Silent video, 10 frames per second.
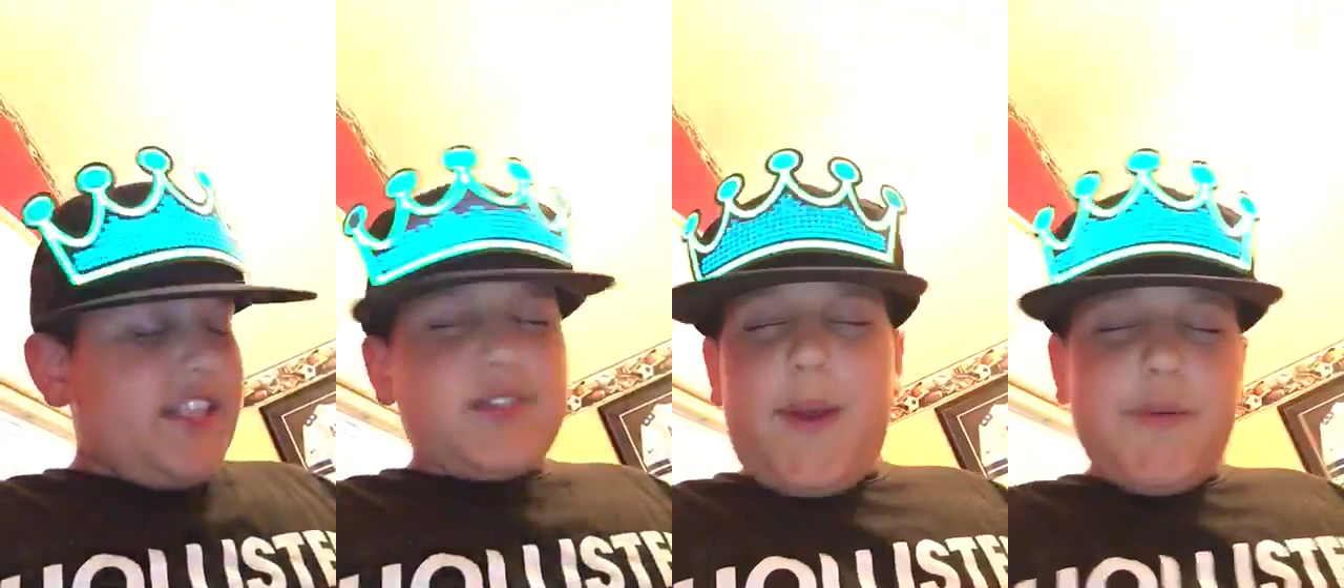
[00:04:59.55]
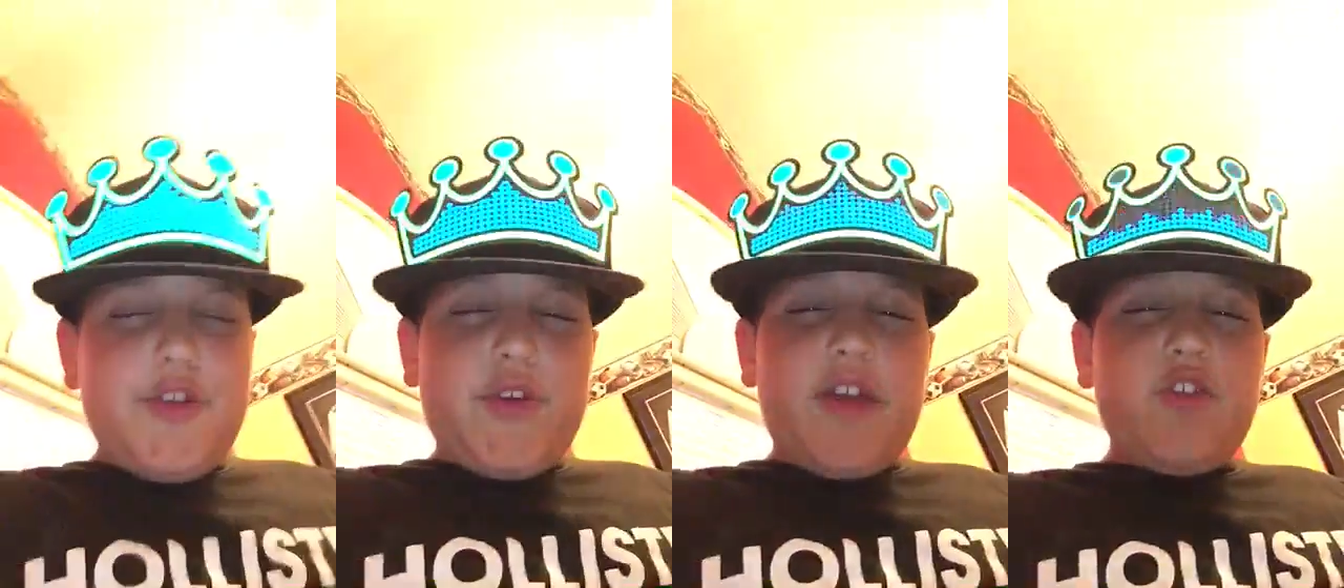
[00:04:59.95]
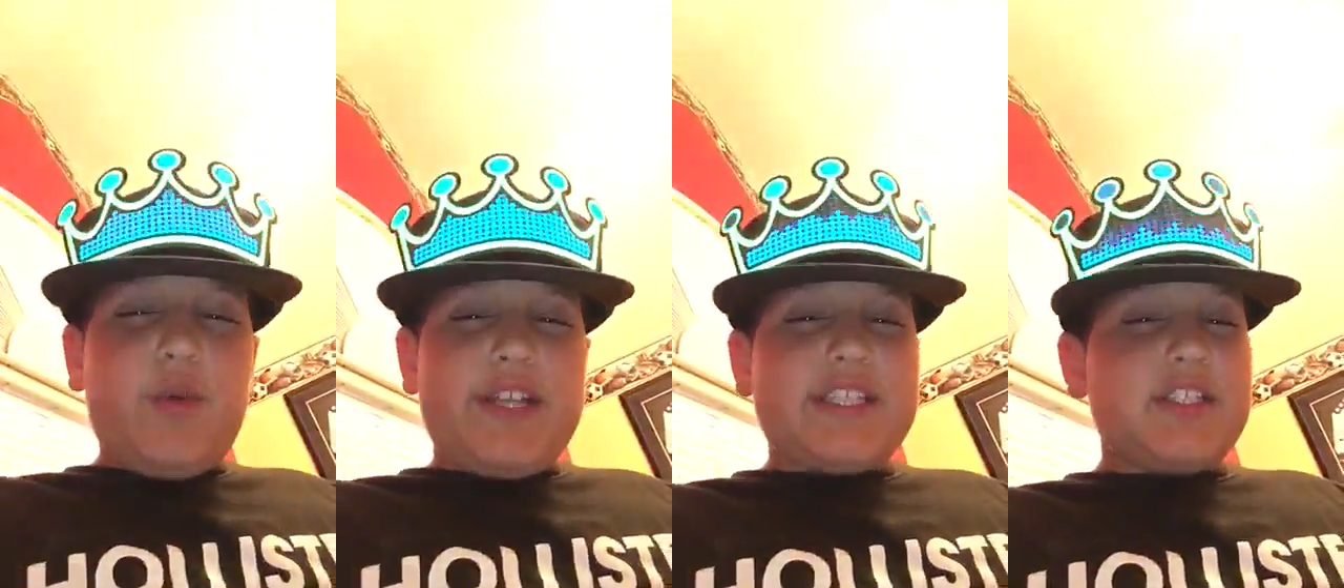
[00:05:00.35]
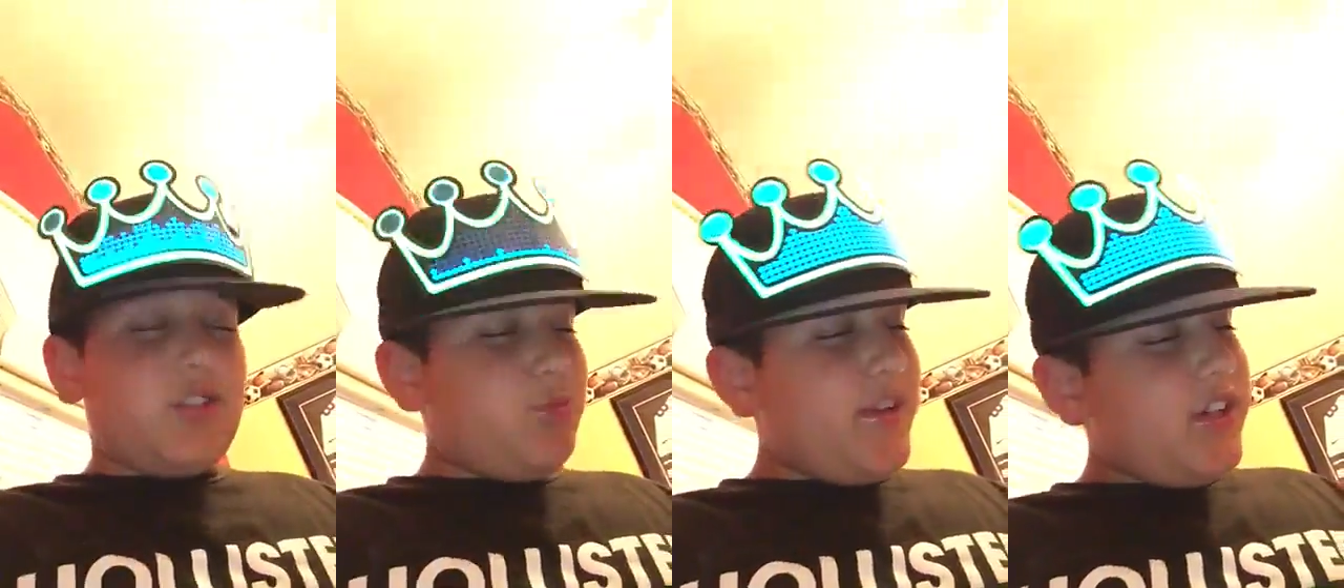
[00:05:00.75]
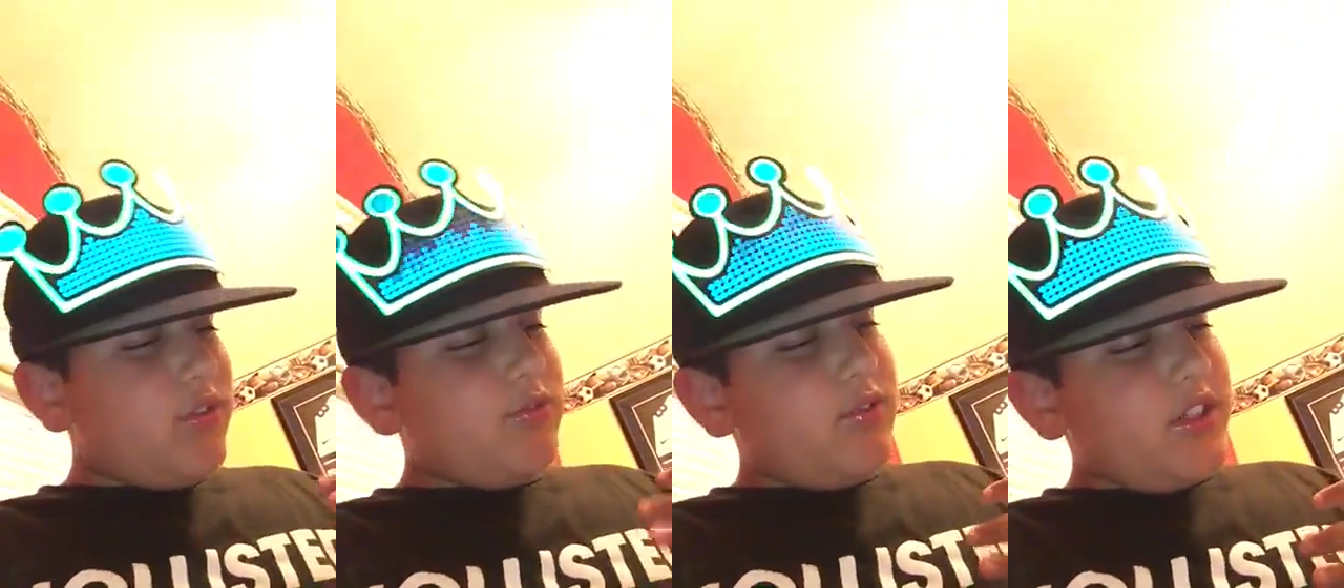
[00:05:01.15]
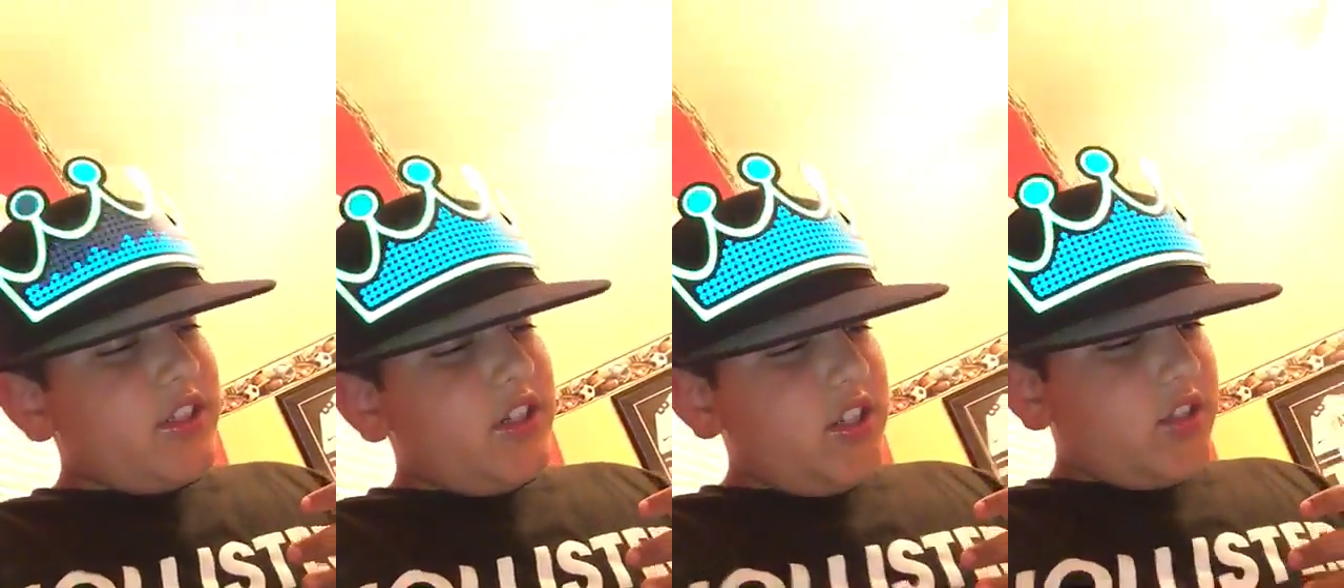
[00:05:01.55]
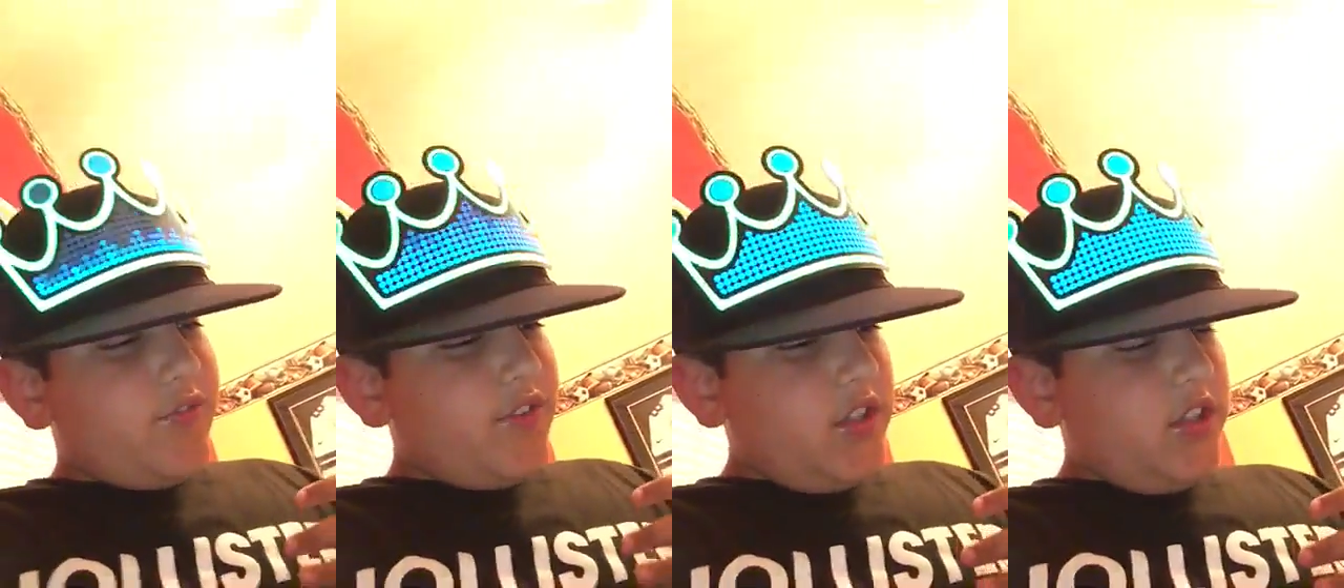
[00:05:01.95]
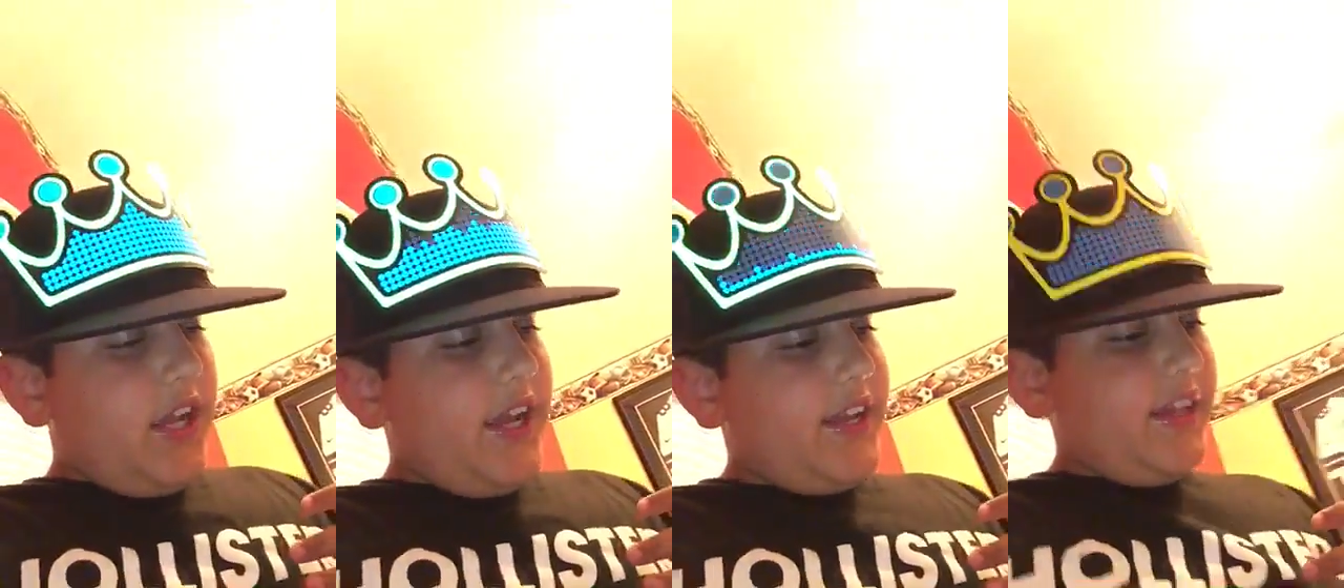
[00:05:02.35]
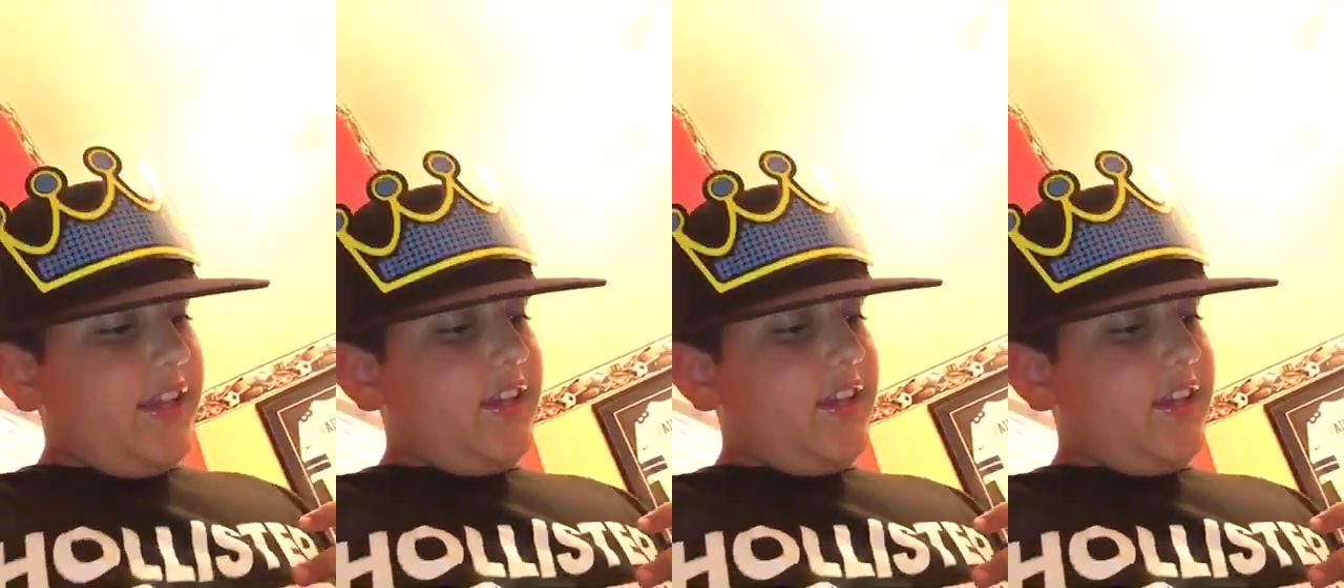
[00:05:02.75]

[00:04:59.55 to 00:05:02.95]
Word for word: that's why we do giveaways because we don't want y'all to feel like